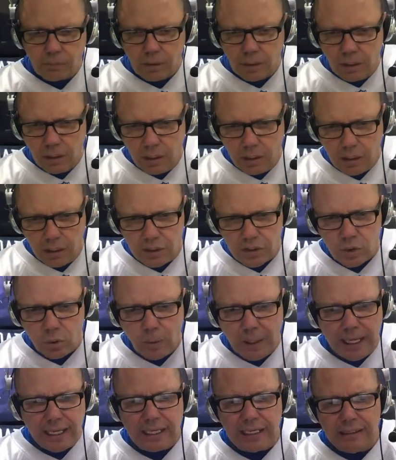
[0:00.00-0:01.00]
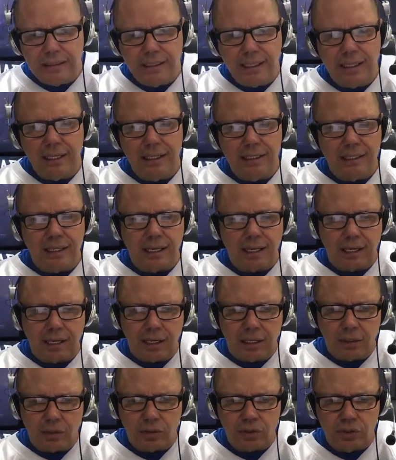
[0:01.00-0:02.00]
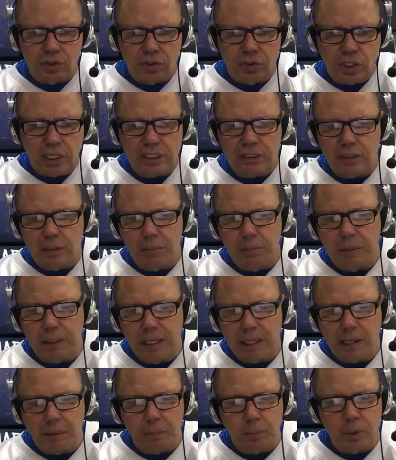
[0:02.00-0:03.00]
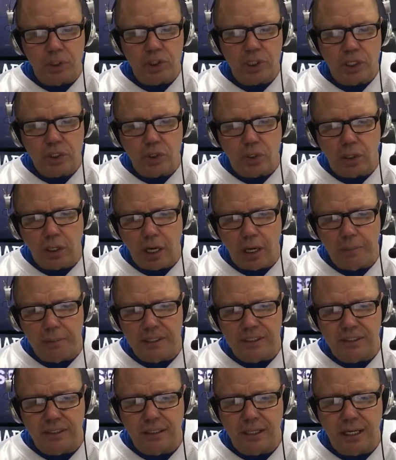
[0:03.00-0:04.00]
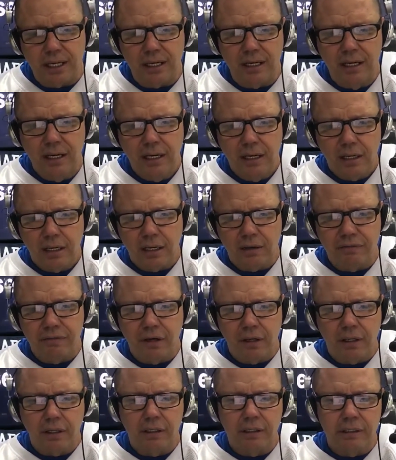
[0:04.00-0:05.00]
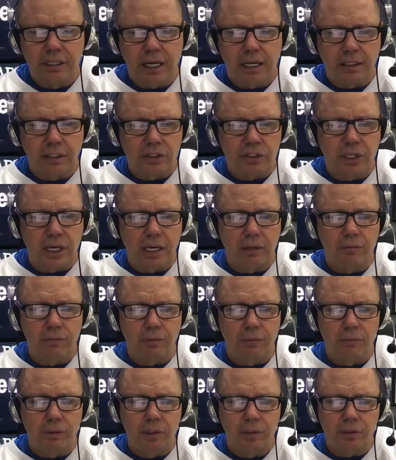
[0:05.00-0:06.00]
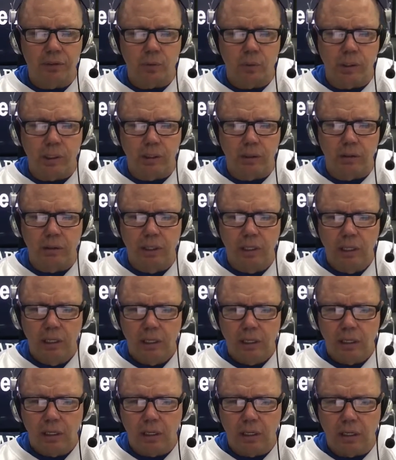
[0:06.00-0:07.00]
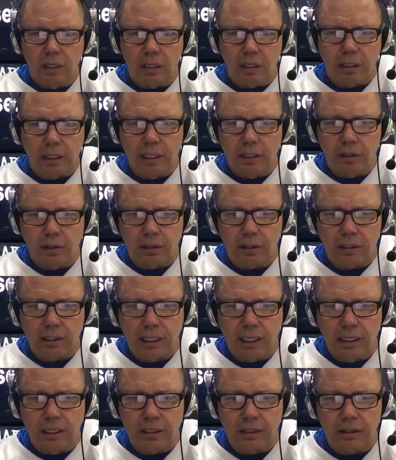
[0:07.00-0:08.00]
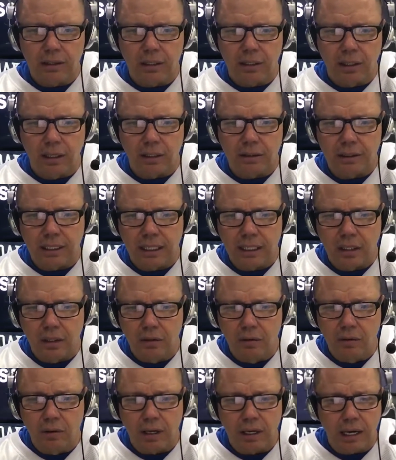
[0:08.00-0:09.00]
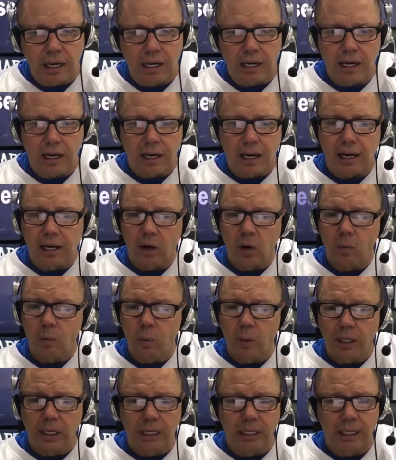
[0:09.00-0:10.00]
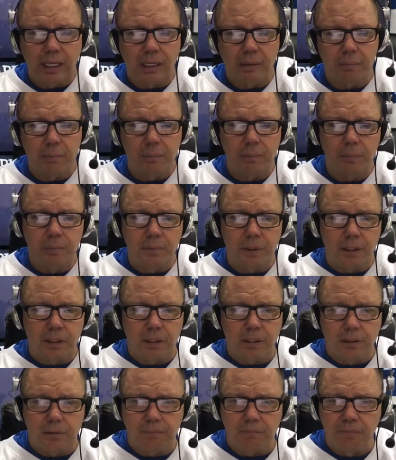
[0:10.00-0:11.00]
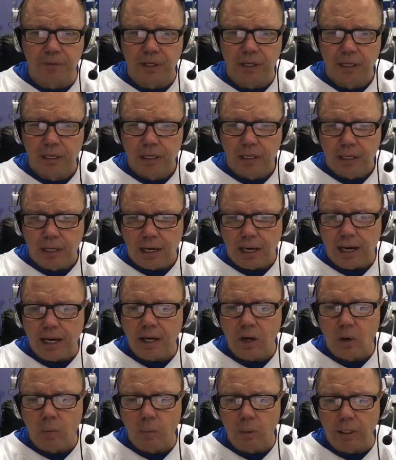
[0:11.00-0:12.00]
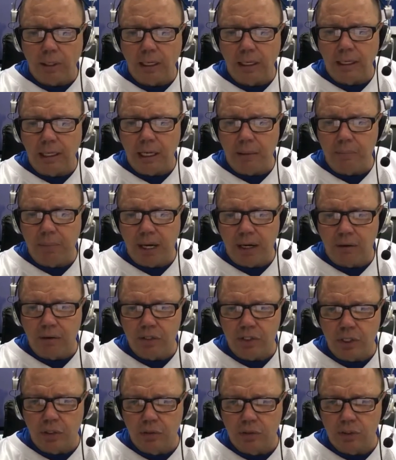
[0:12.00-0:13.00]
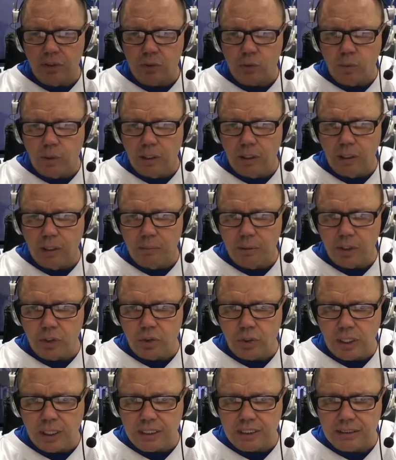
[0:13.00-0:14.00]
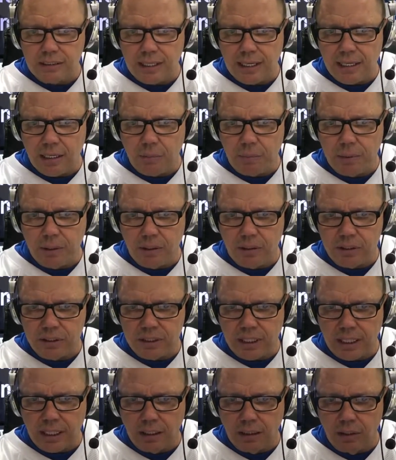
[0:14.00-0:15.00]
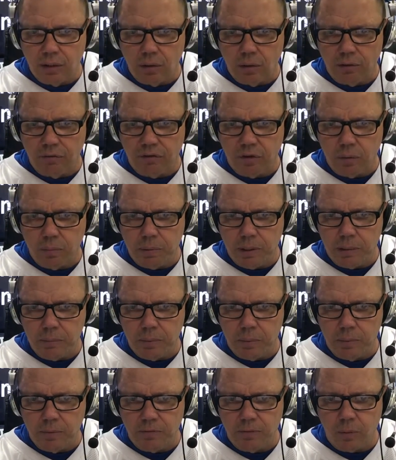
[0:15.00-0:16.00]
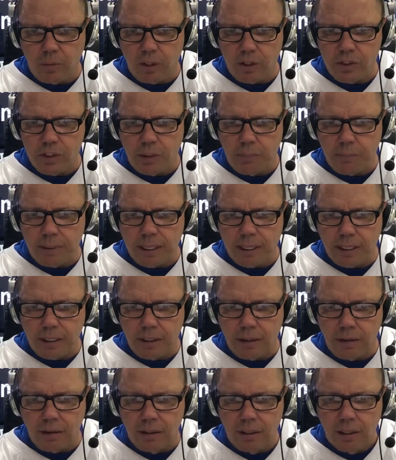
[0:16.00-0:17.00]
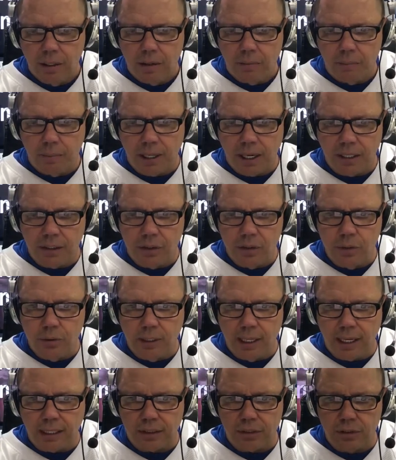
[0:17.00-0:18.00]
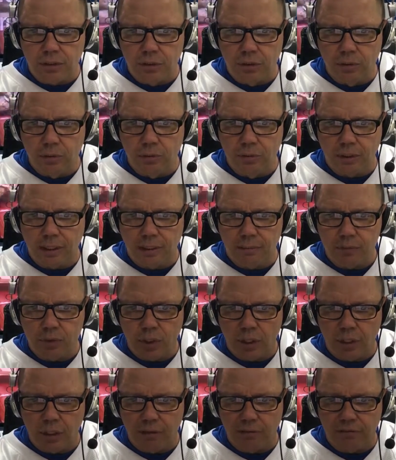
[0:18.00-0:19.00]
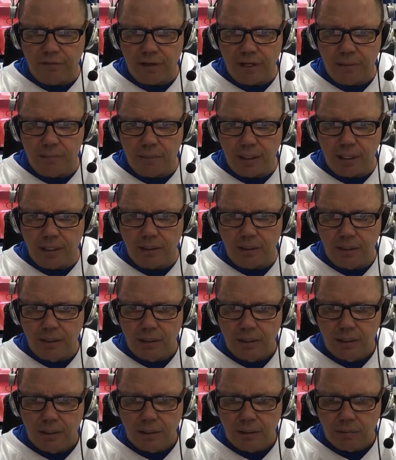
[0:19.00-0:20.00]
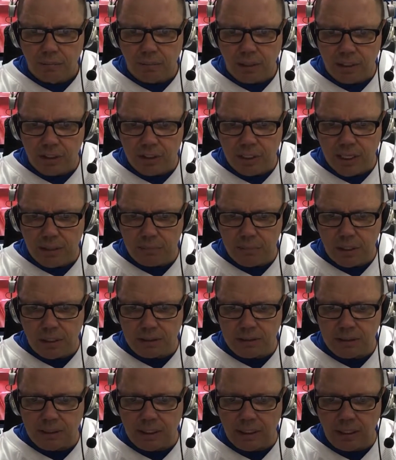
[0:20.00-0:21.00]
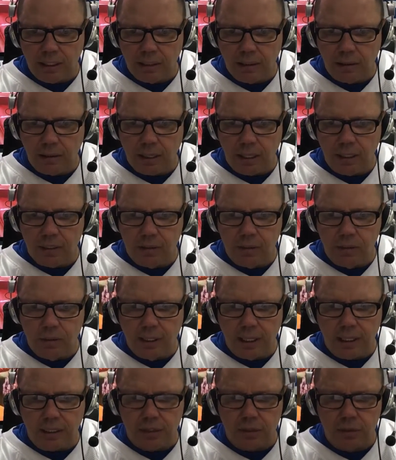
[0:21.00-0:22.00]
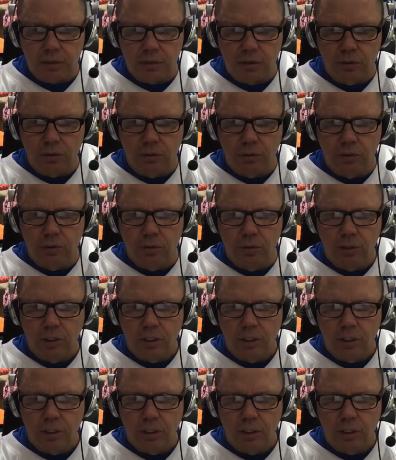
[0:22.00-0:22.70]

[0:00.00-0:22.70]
Swaggy D in the house. Jason P., I appreciate your comments today. Very good knowledge came from you as well. Kenneth, thank you, and I hope we can keep. I hope we can keep Byron Jones as well. I'm going to try to slide up here and say hello to a few people before I jump out of here. But I do got to. I'm trying to find my chat box thing here. I do got to.